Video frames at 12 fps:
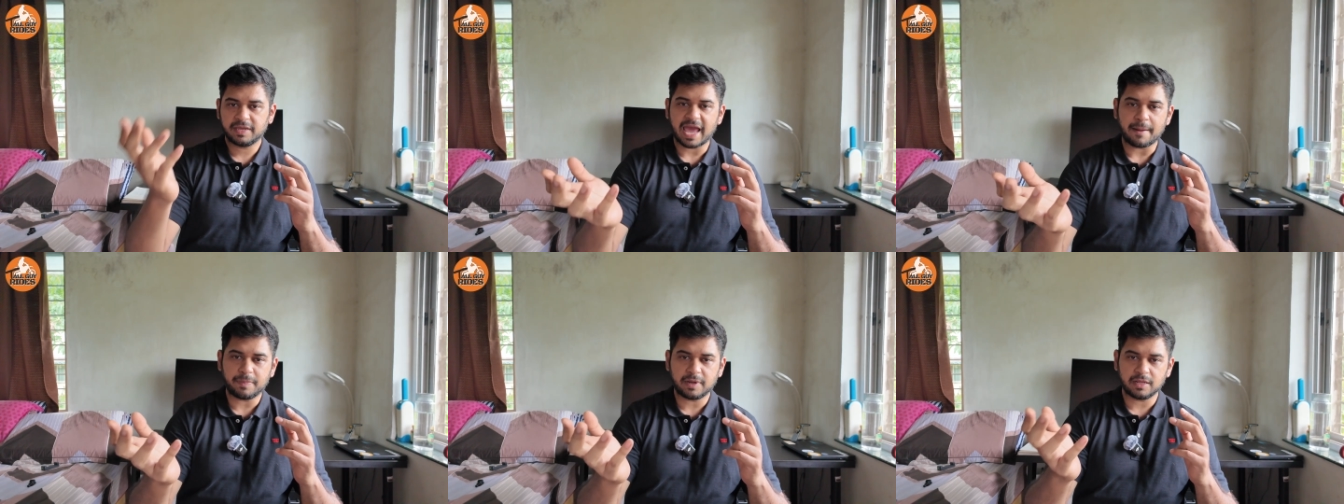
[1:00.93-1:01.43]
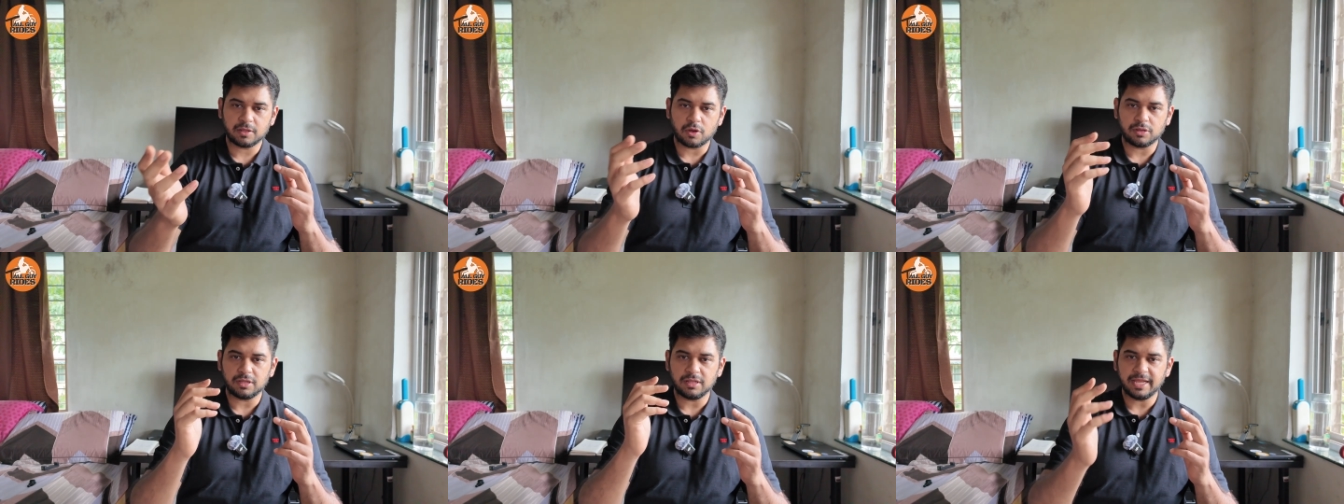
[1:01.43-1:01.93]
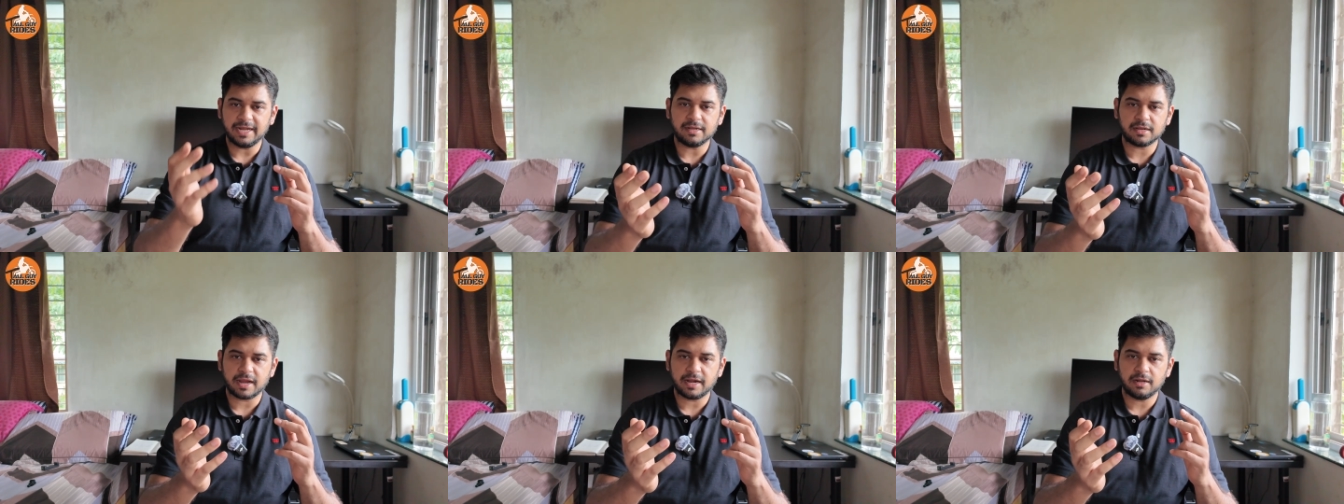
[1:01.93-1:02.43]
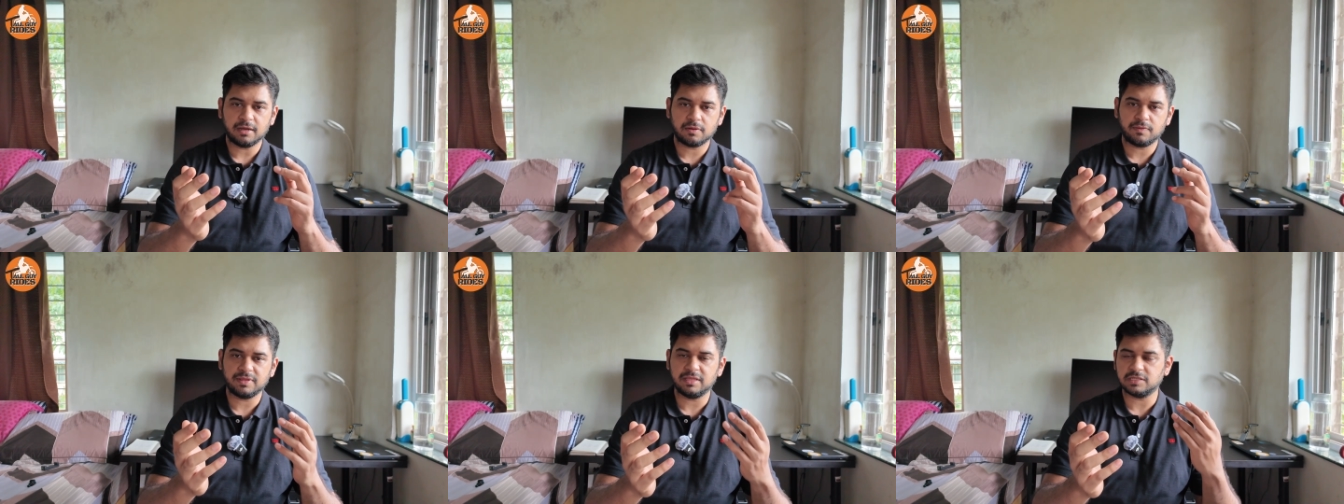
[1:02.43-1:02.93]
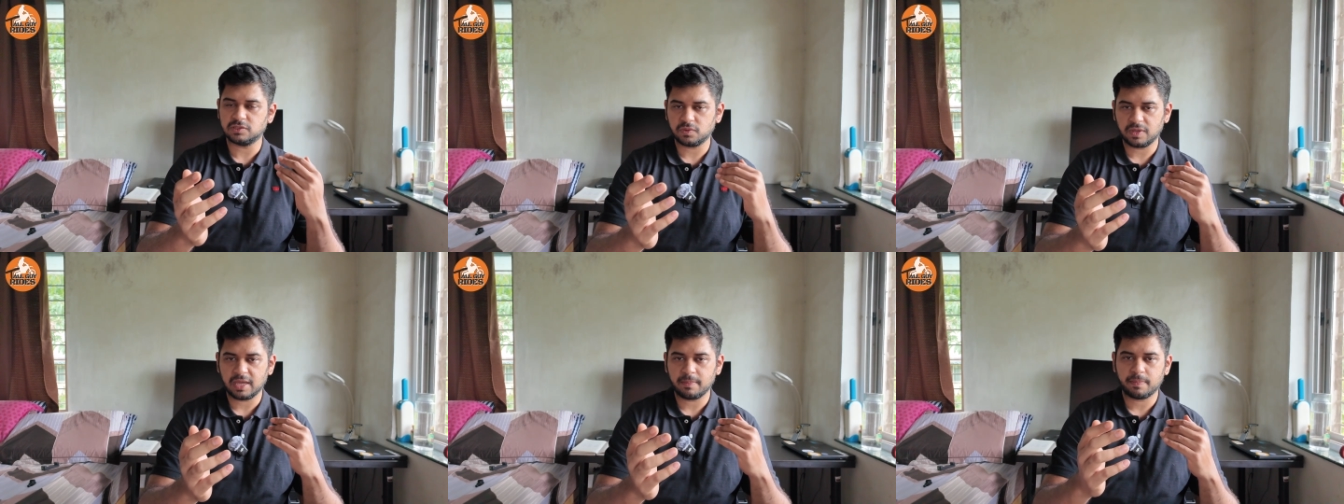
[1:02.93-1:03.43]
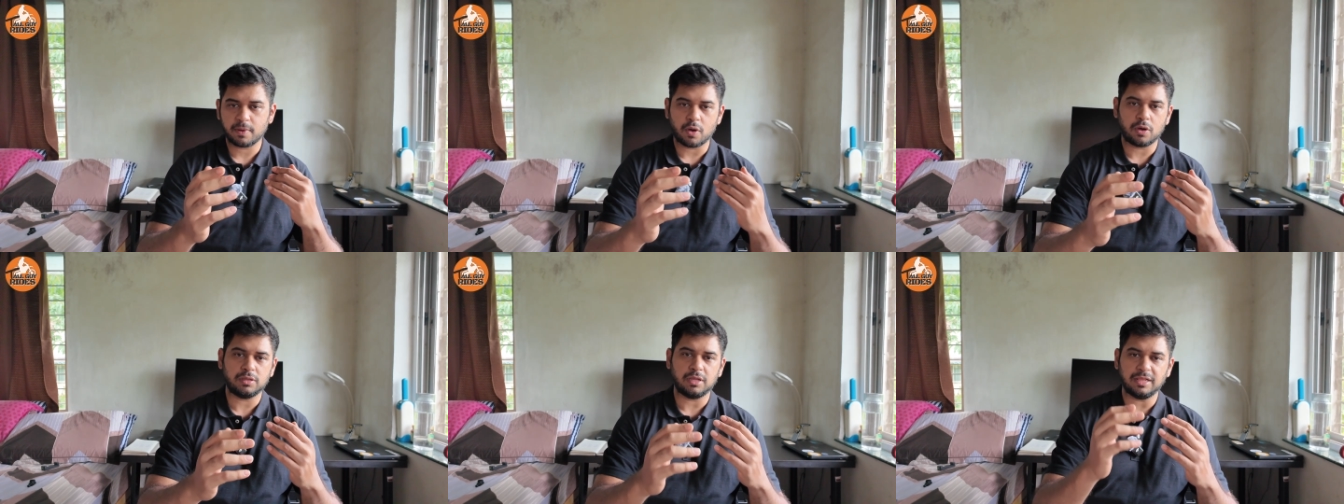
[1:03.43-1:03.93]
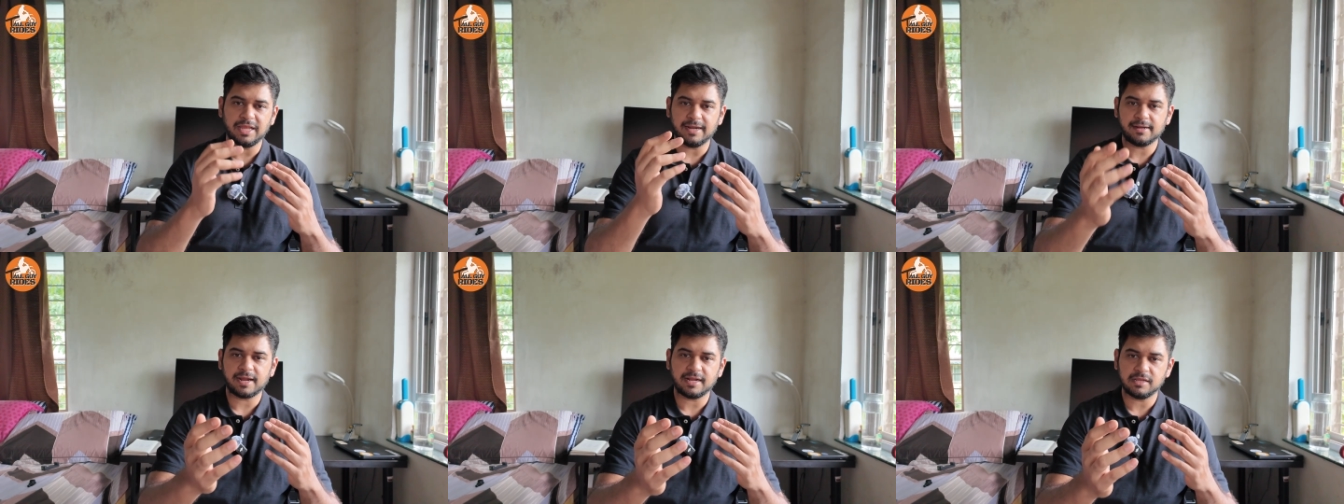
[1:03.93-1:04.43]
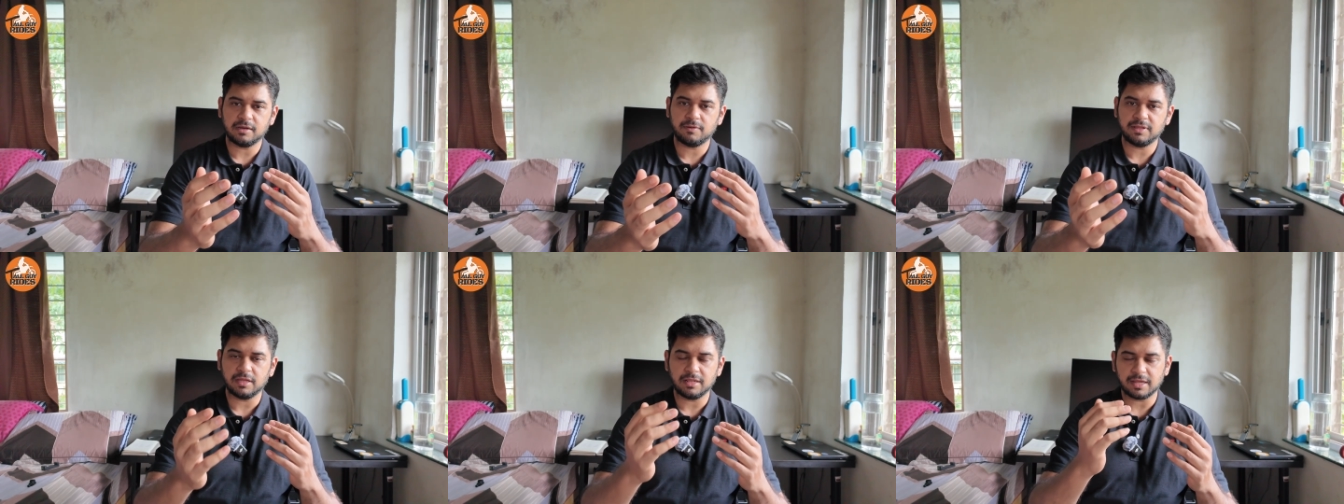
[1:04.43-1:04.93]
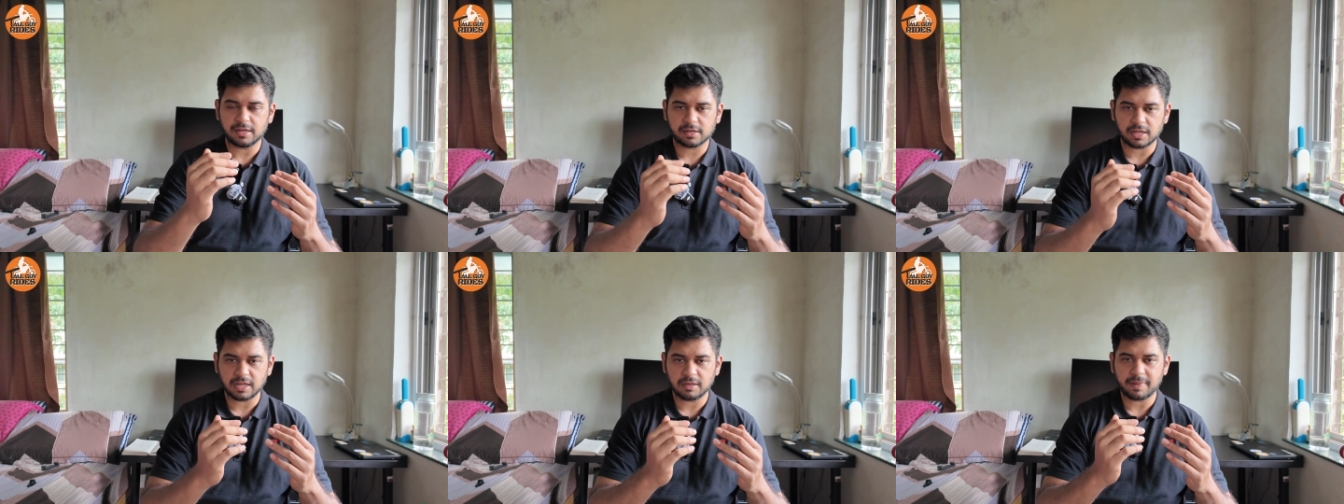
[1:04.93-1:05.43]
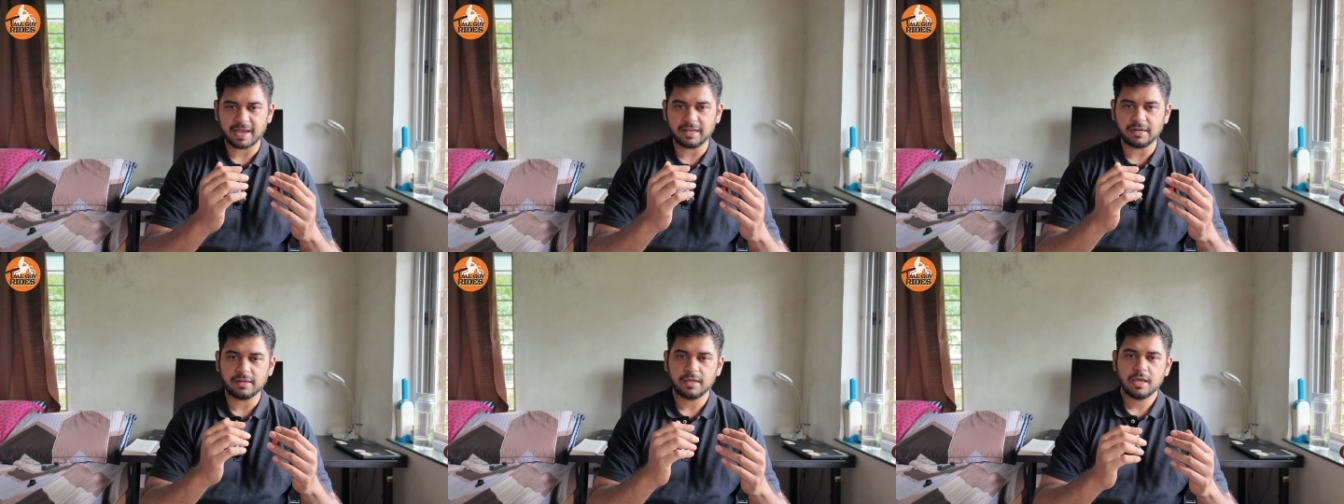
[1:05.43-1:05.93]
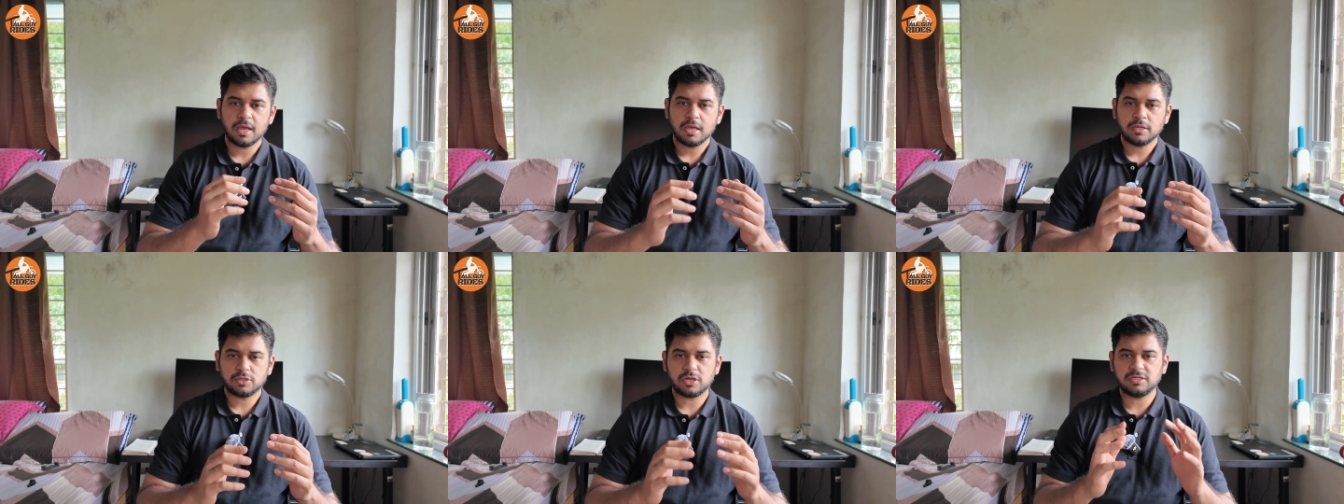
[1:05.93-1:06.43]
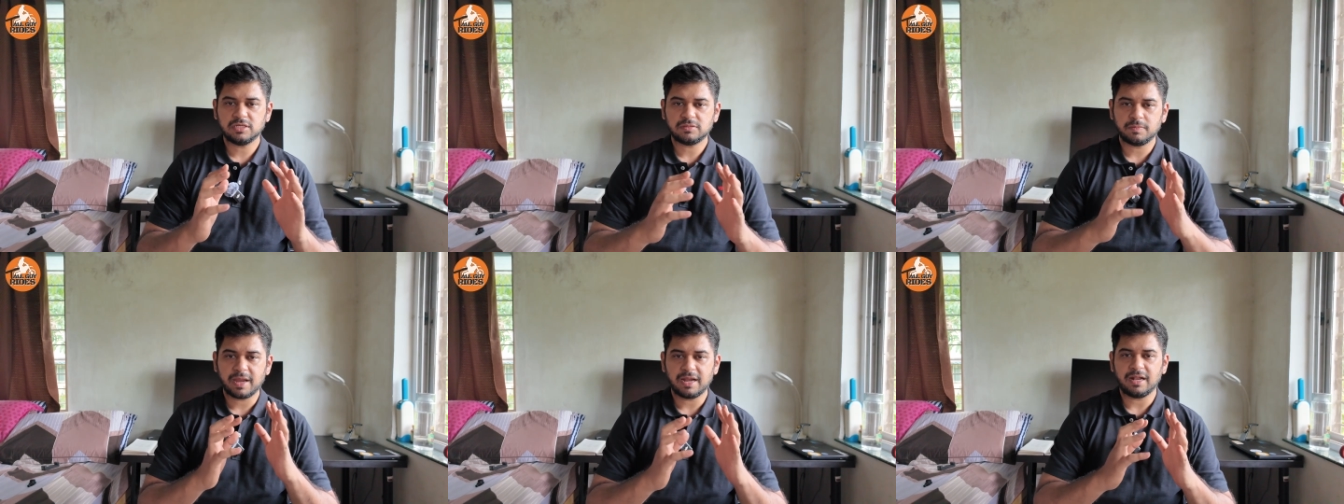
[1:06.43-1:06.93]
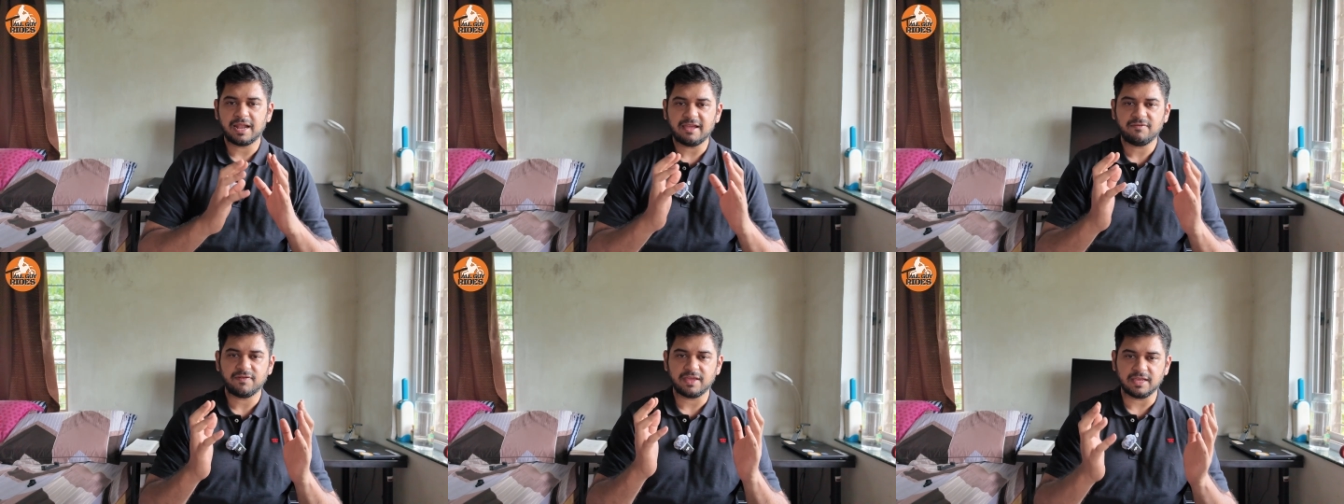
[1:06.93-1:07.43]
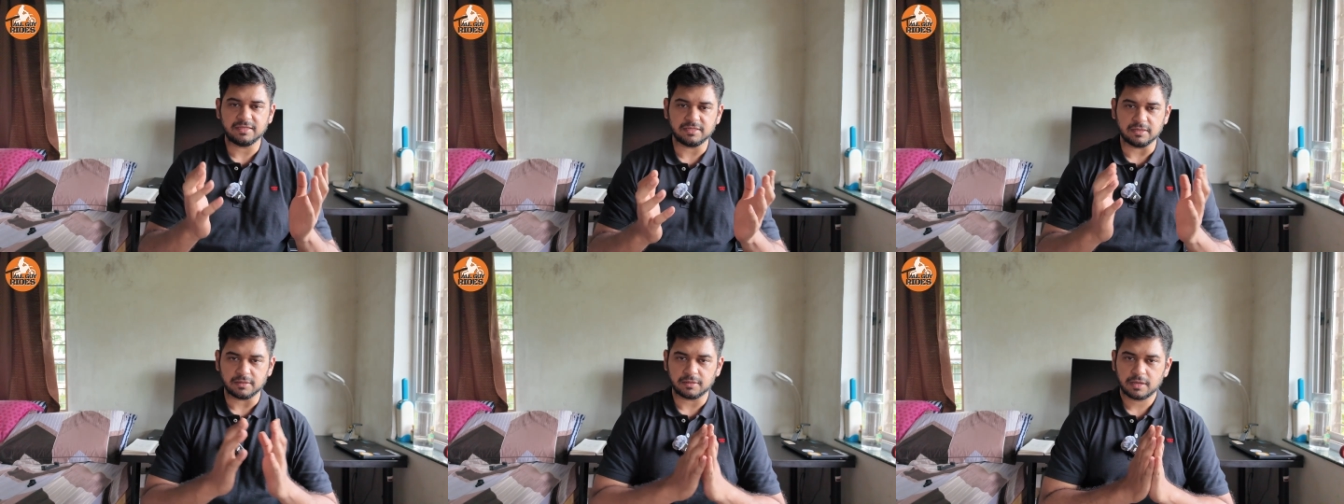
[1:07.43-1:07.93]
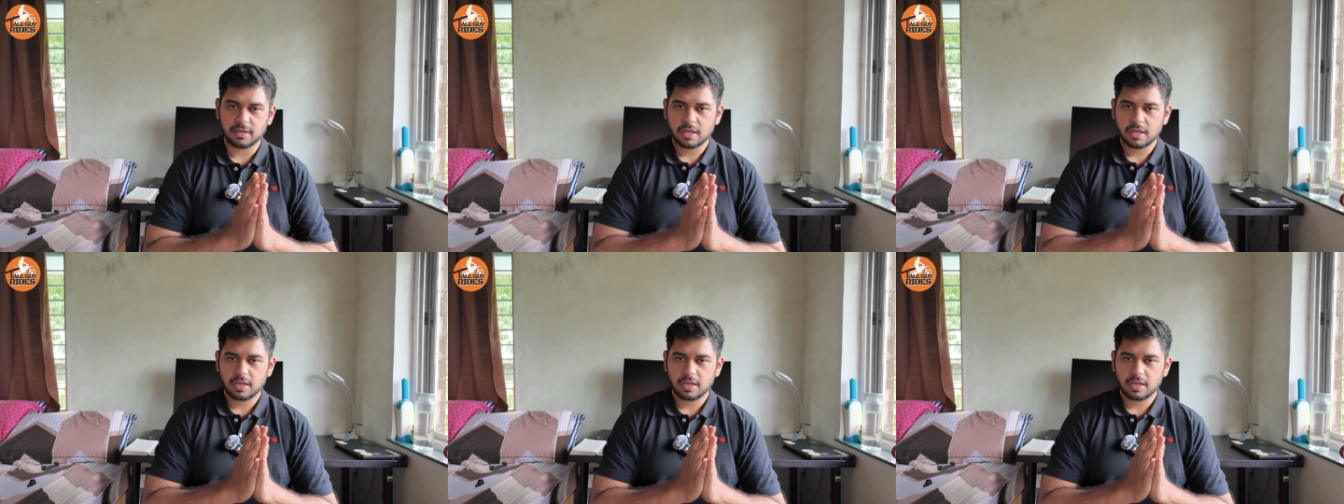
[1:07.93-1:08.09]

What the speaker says: captain or the lead rider with the sweep or the lead rider with the running pilot. So it just made life easier.